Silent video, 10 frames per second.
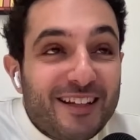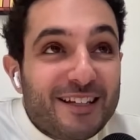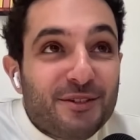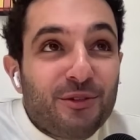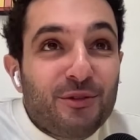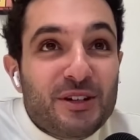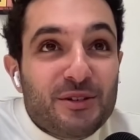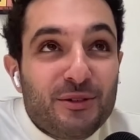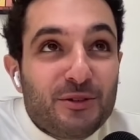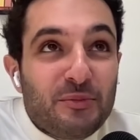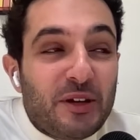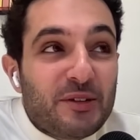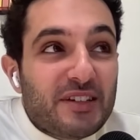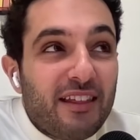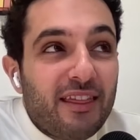that's a good question also
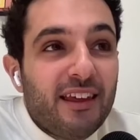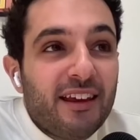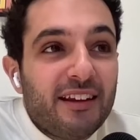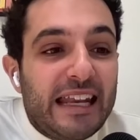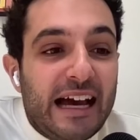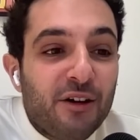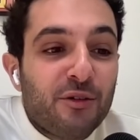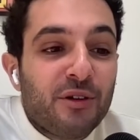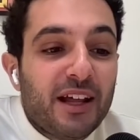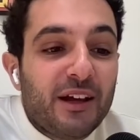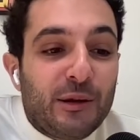because I think now,